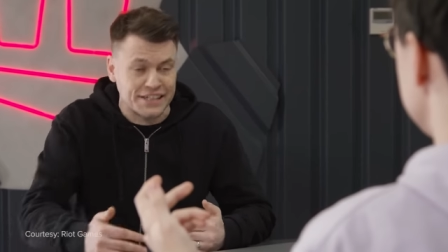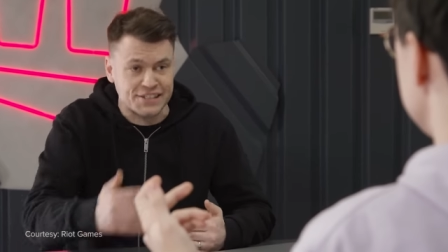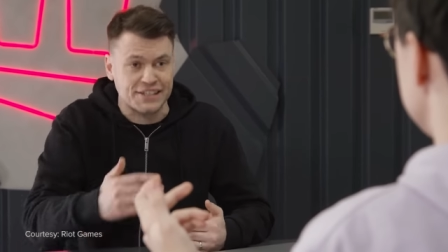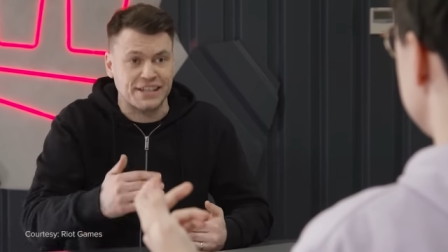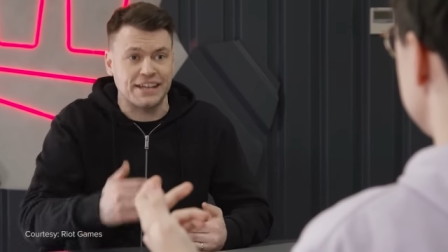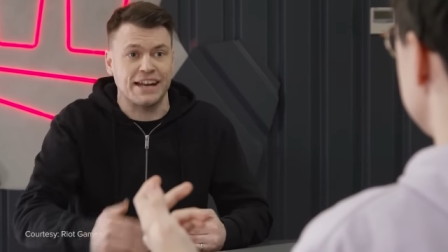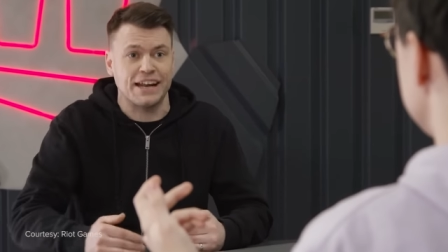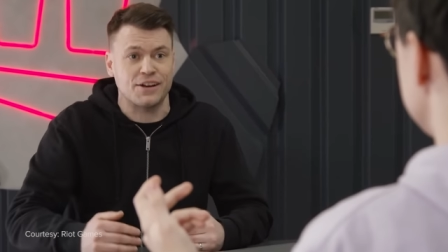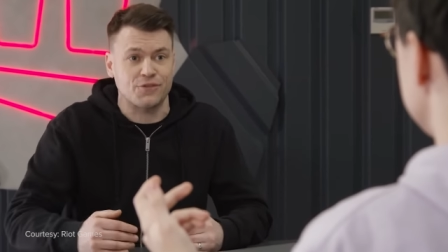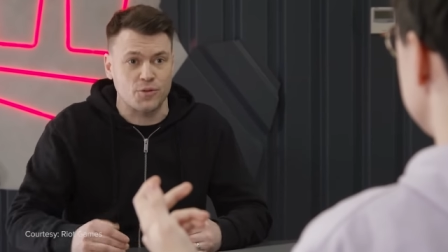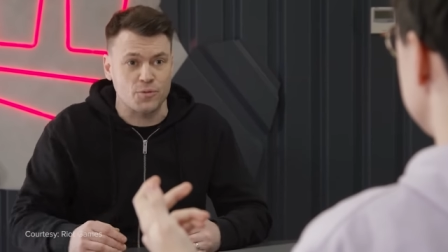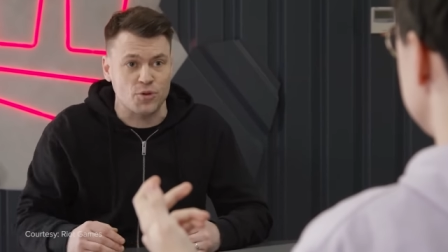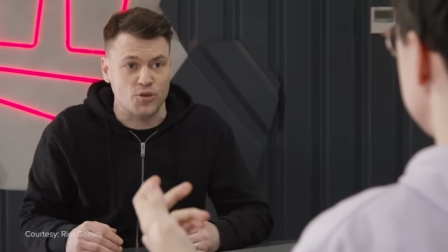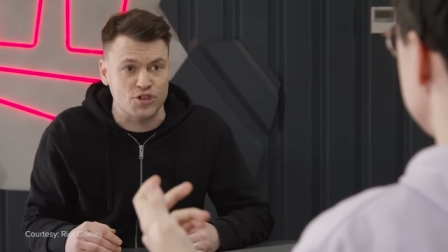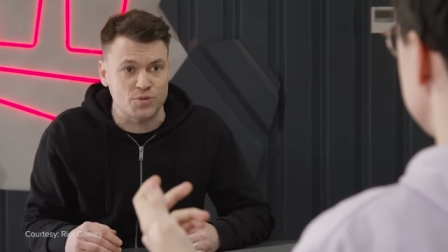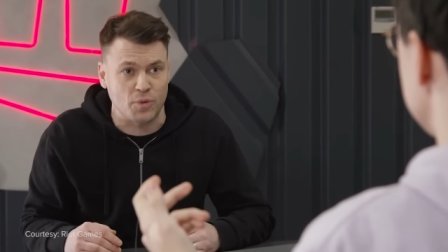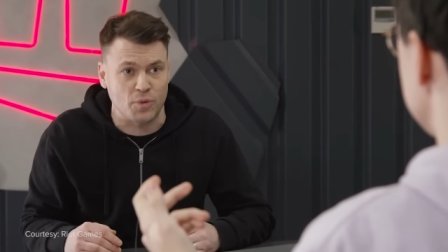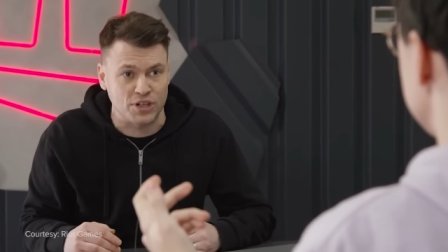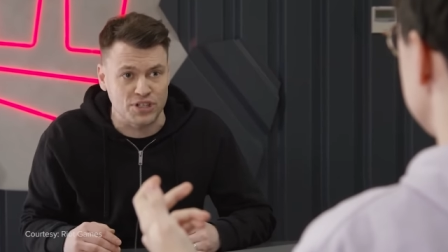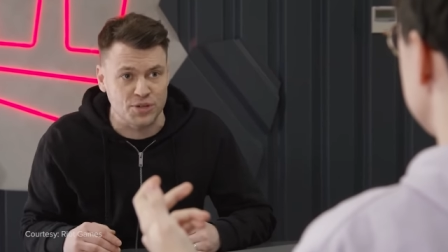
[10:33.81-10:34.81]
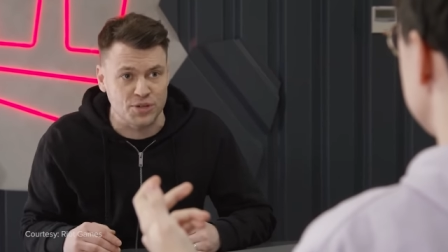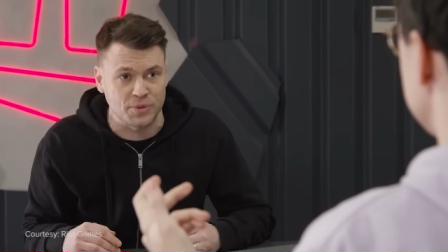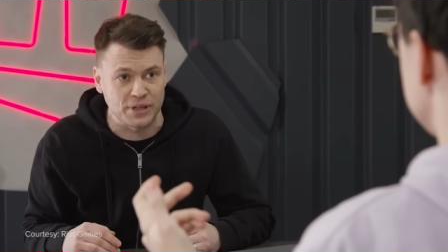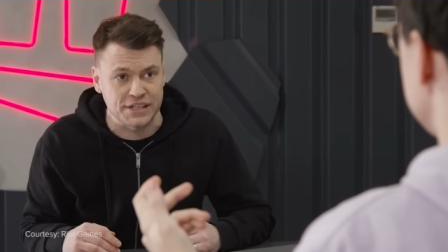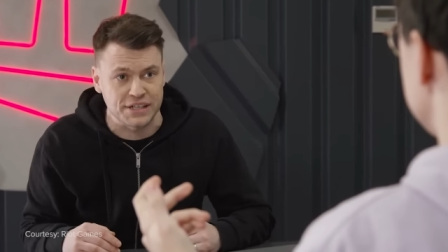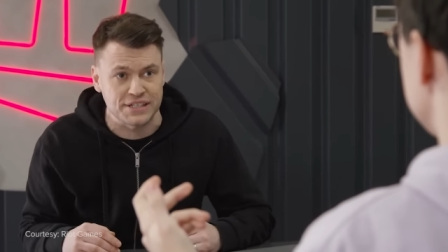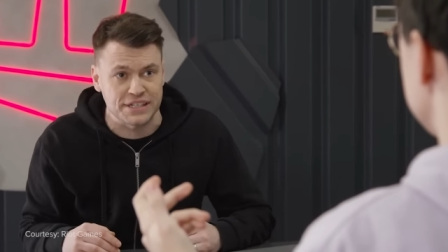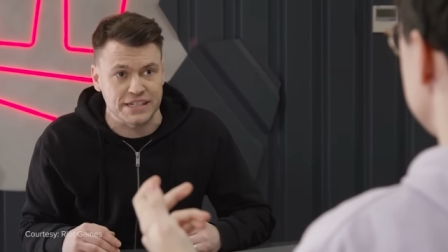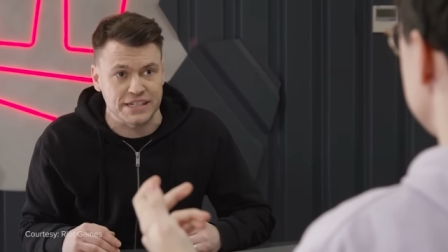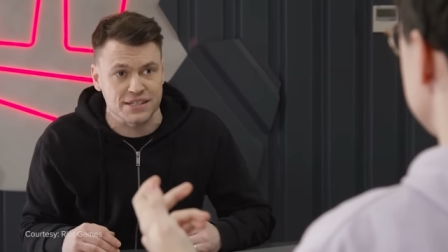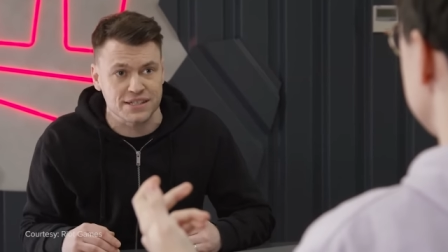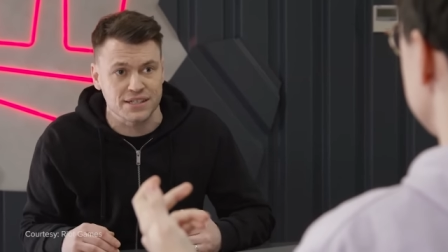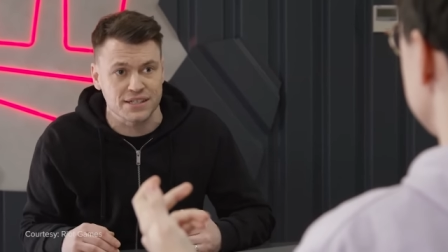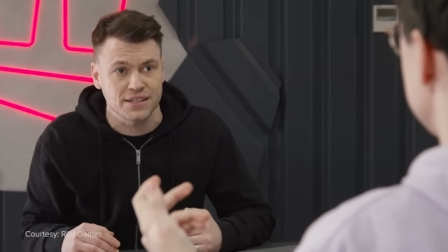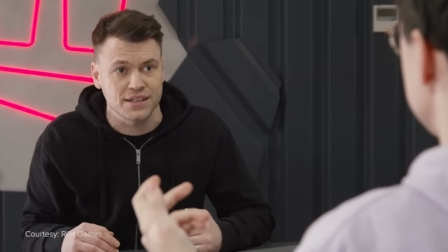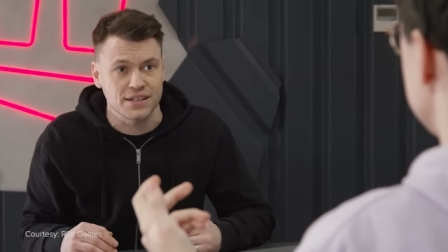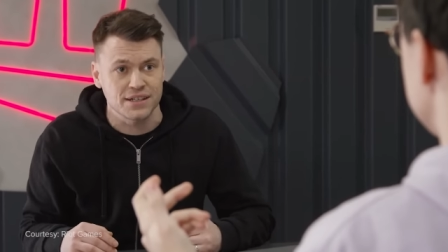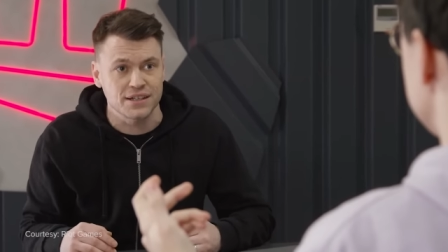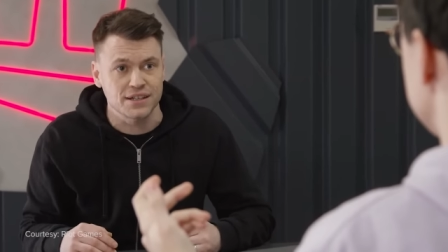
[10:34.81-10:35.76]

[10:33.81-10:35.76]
disconnect from your responsibilities.